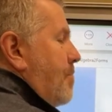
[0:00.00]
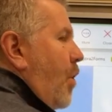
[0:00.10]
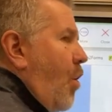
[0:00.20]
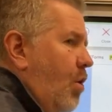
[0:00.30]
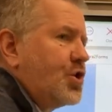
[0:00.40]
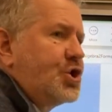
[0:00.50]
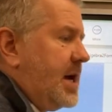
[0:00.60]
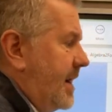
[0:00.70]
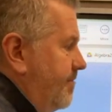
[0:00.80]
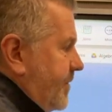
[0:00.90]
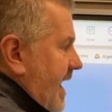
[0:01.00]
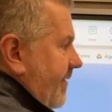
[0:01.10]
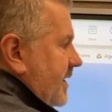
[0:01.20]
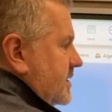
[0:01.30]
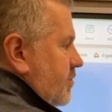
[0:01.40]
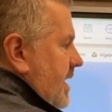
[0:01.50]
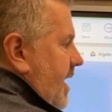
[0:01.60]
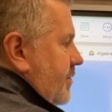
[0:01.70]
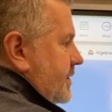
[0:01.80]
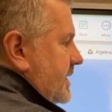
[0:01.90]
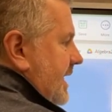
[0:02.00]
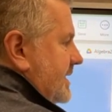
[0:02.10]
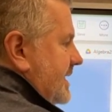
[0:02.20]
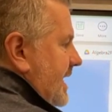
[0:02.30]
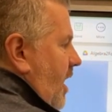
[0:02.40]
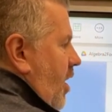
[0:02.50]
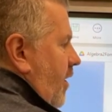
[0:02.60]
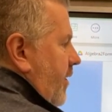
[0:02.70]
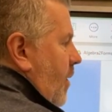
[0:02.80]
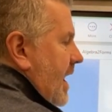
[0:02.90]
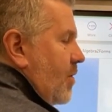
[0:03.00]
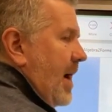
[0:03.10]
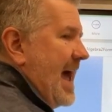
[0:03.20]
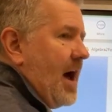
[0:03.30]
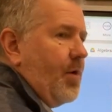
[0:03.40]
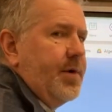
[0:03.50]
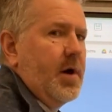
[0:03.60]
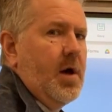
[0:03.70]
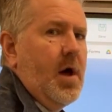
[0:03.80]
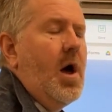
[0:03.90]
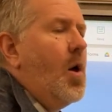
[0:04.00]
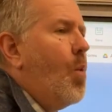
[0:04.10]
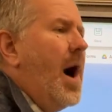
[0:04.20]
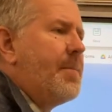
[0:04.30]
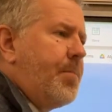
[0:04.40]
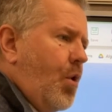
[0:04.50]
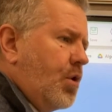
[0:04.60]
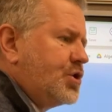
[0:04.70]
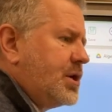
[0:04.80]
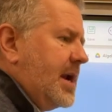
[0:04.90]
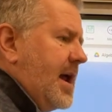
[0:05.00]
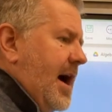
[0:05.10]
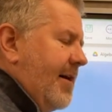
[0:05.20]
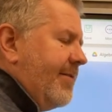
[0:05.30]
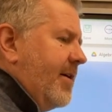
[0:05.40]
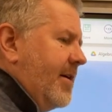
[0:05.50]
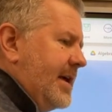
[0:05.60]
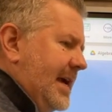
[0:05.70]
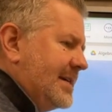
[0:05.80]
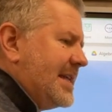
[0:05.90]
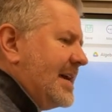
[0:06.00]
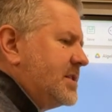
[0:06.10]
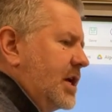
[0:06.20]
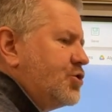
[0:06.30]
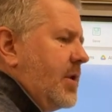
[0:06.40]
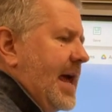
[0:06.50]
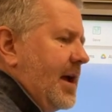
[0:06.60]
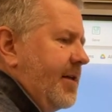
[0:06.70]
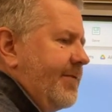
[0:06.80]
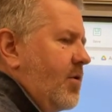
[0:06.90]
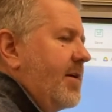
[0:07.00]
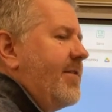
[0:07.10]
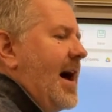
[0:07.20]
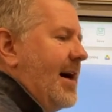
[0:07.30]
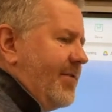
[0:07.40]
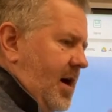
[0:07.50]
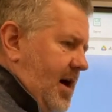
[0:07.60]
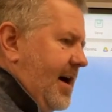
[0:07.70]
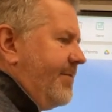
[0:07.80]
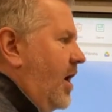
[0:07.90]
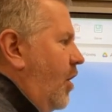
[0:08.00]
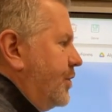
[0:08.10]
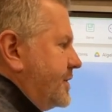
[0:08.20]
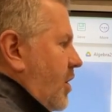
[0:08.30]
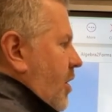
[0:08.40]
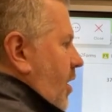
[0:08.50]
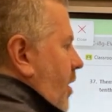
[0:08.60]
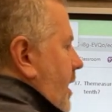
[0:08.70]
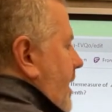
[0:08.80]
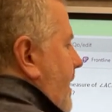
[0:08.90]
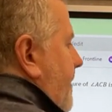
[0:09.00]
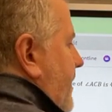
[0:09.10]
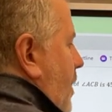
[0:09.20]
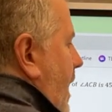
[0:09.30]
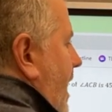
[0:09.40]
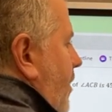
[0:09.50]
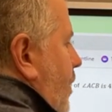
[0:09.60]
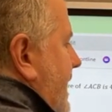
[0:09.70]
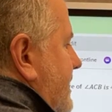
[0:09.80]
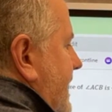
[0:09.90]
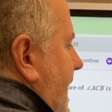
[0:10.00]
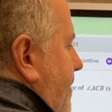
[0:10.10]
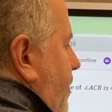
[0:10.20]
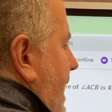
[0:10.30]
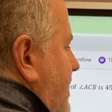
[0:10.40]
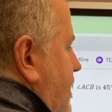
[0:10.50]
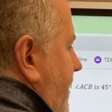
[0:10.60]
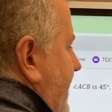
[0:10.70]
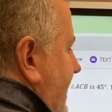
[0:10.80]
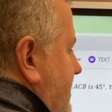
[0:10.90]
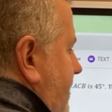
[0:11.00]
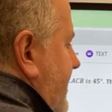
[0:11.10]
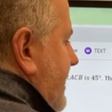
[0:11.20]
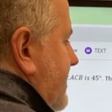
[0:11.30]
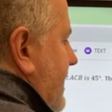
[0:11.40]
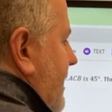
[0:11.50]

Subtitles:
portion, if it's 360 all the way around, what portion is that central angle of 45 of the whole circle? Well, we could set up a ratio of that. So this